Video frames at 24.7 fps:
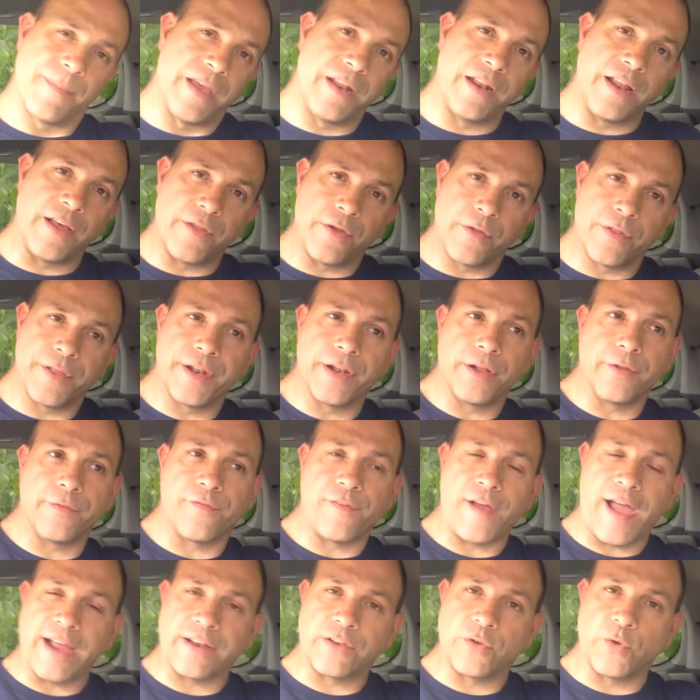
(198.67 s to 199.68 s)
Another little
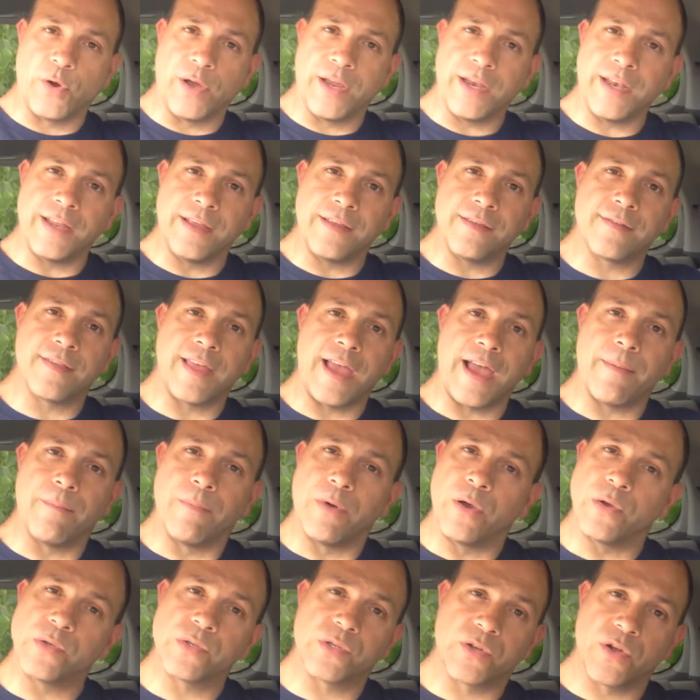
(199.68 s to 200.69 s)
factoid is that
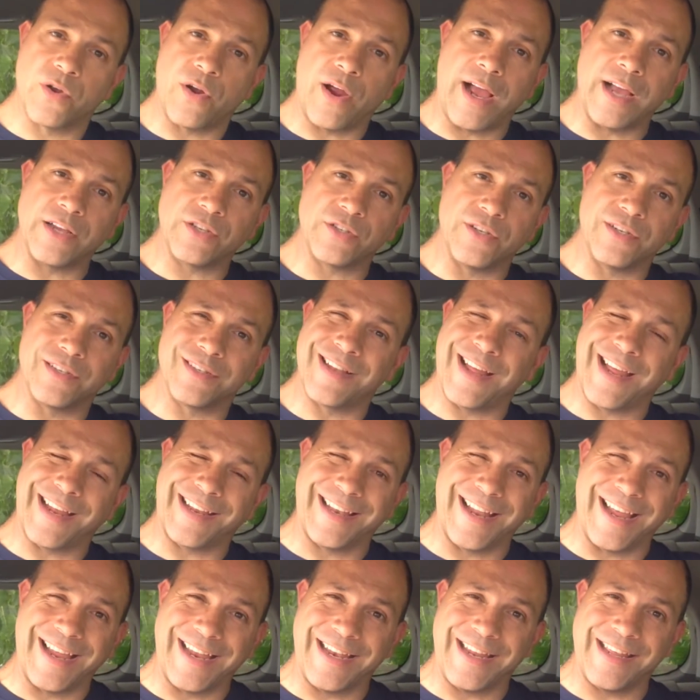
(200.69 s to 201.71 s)
most crashes, like
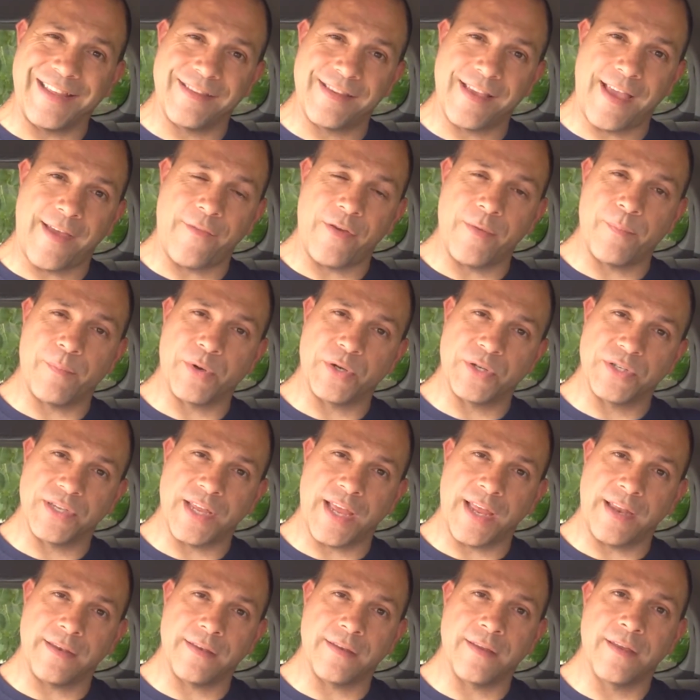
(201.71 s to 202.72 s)

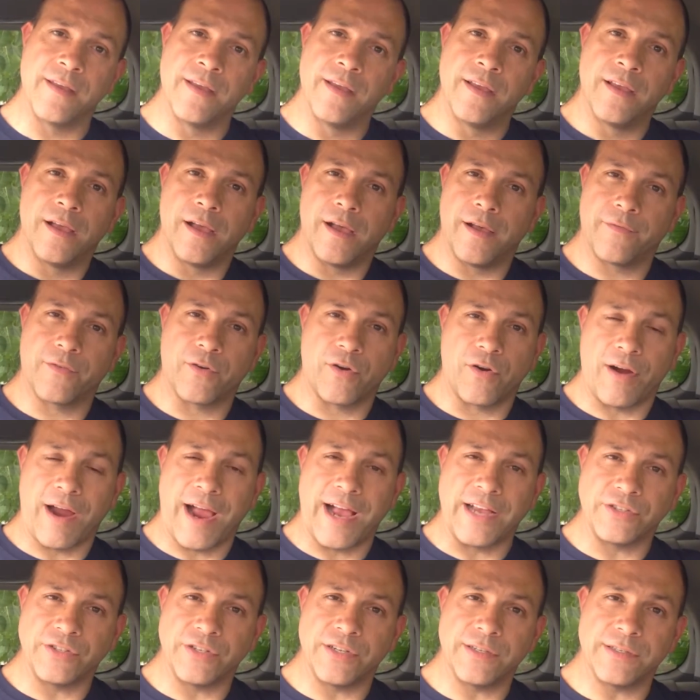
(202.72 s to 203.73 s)
97% of
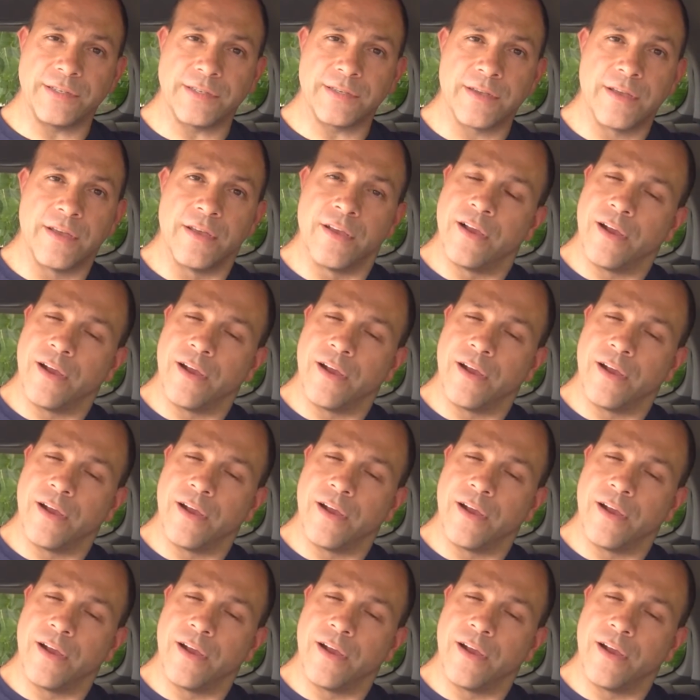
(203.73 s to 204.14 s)
crashes,